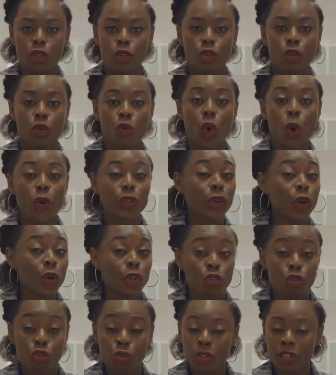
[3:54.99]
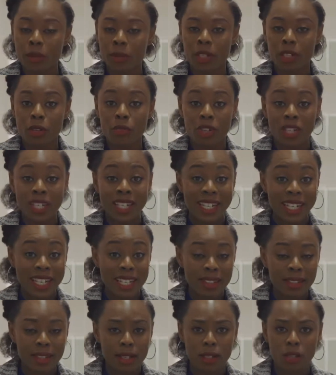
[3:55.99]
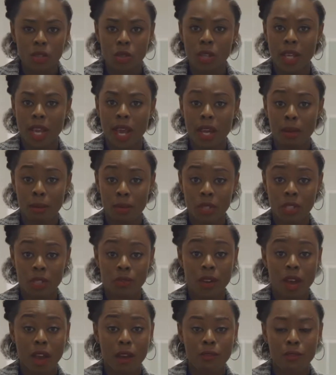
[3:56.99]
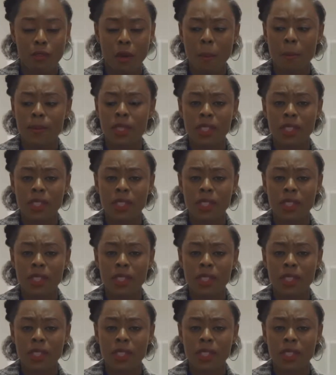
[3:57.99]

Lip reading: uncontrollably released into the atmosphere from,